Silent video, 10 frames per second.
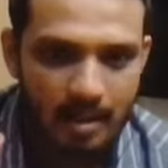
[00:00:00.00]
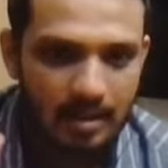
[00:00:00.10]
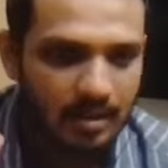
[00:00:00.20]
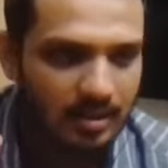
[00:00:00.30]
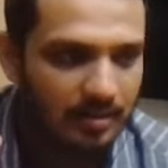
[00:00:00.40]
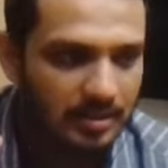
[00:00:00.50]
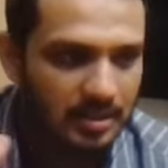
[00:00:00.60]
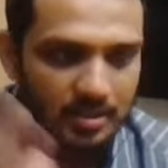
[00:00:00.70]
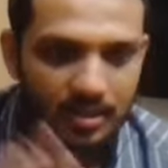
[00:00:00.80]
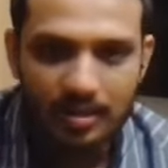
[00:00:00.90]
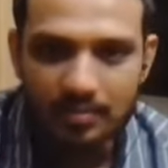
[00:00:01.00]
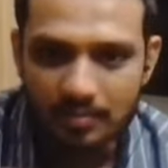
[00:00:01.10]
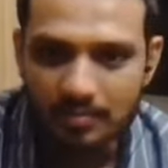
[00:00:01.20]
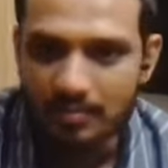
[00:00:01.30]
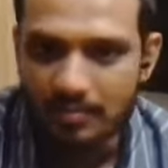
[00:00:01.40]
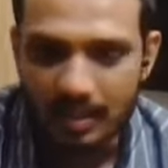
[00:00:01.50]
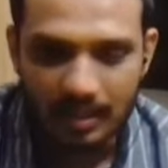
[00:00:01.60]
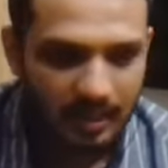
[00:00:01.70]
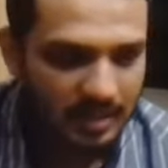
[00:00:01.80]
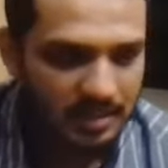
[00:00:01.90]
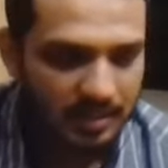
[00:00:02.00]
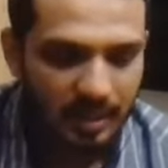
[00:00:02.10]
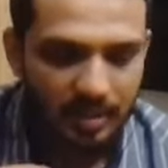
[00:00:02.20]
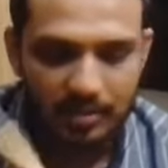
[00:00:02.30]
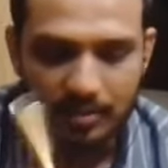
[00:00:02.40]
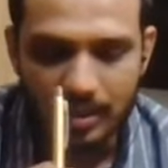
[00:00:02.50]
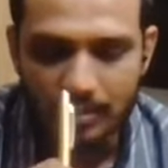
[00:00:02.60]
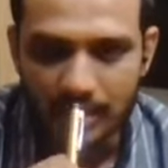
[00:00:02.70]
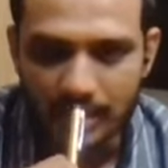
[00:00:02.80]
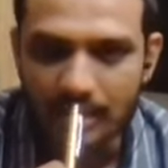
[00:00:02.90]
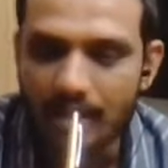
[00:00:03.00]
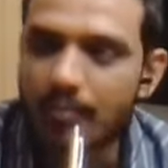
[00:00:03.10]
uh, which is going to increase the weight of the building